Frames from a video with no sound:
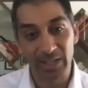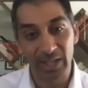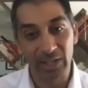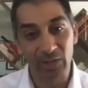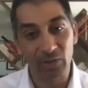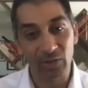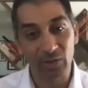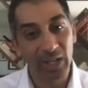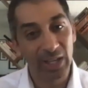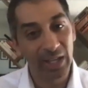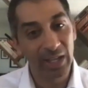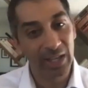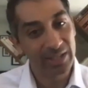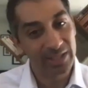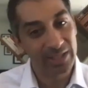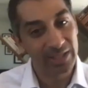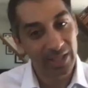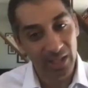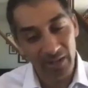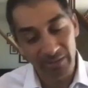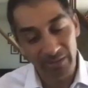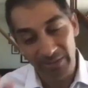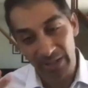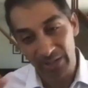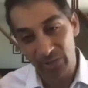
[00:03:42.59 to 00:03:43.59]
and you can't
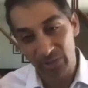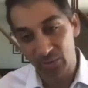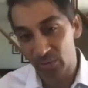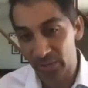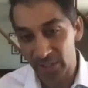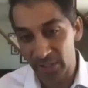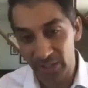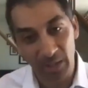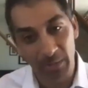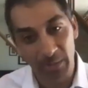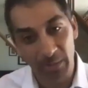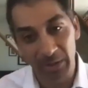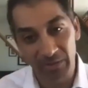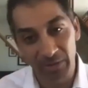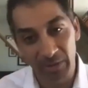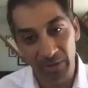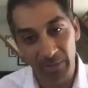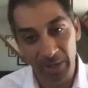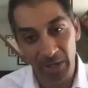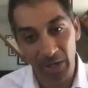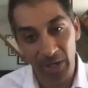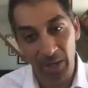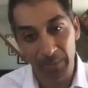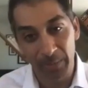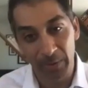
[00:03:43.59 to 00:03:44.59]
tell if that's really coming from
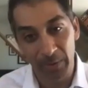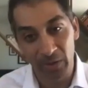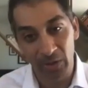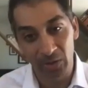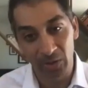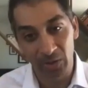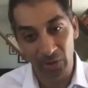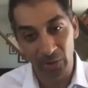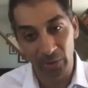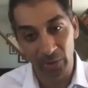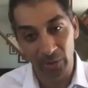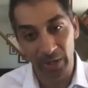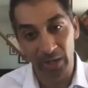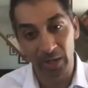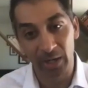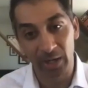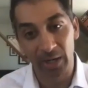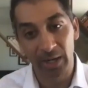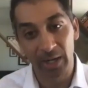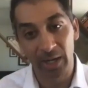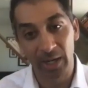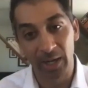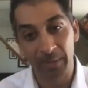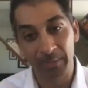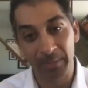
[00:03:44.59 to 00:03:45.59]
their upper or lower
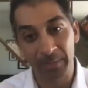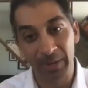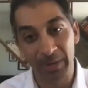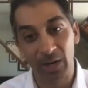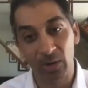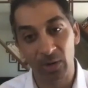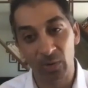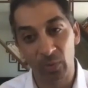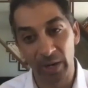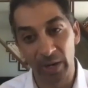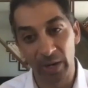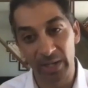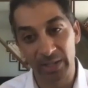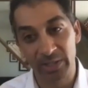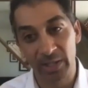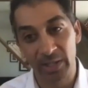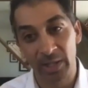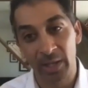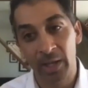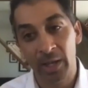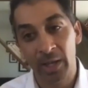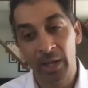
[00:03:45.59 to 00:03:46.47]
um, airways.